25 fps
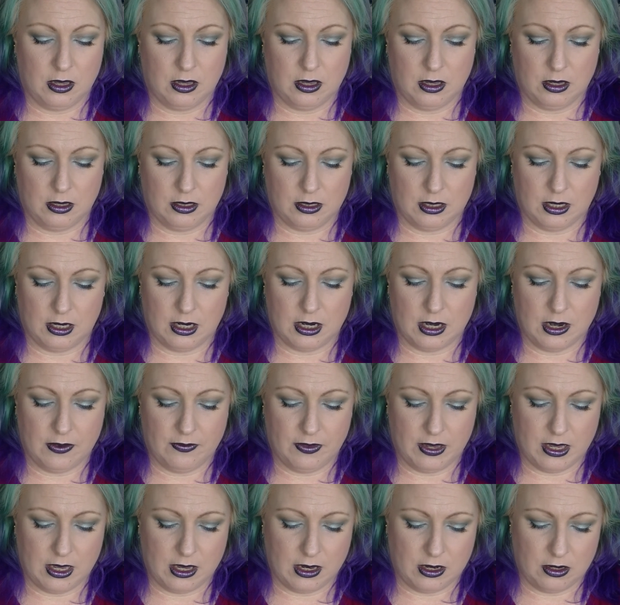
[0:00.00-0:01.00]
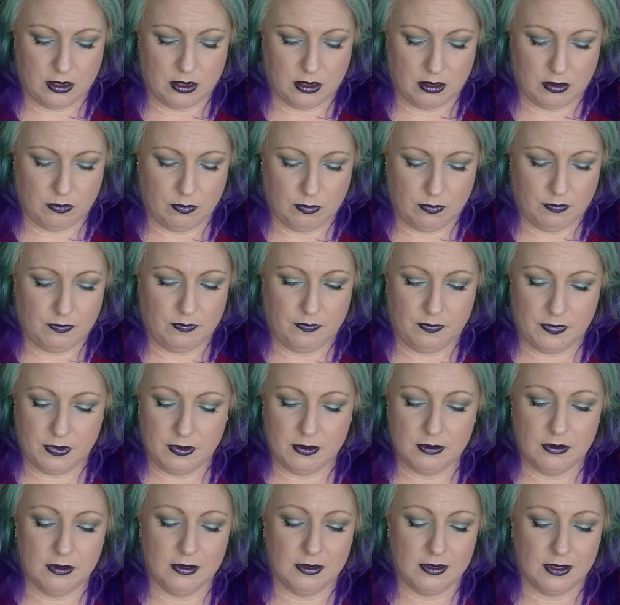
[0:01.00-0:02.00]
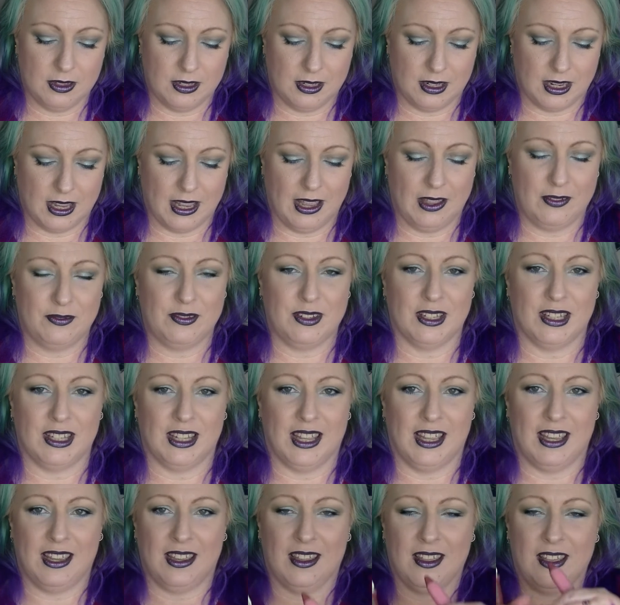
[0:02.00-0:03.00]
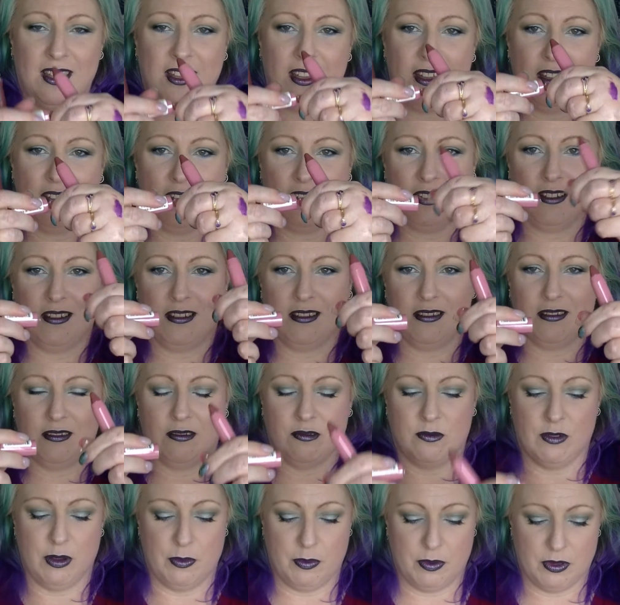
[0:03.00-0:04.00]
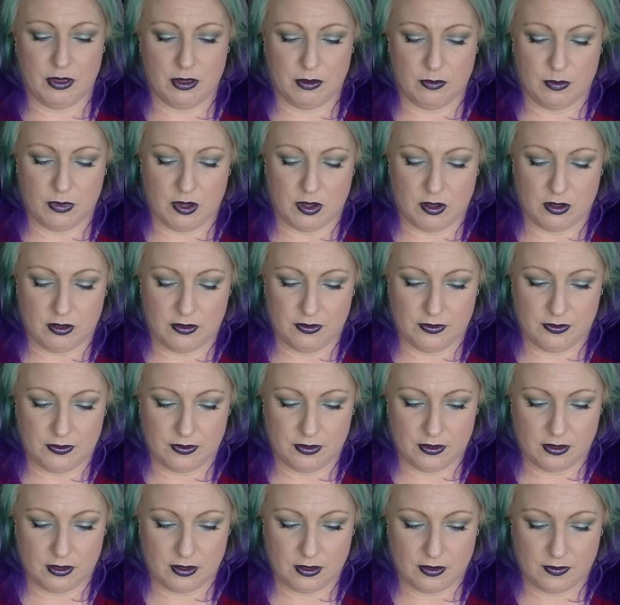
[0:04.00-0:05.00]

because I can never get into them. I have to, like, rip them off.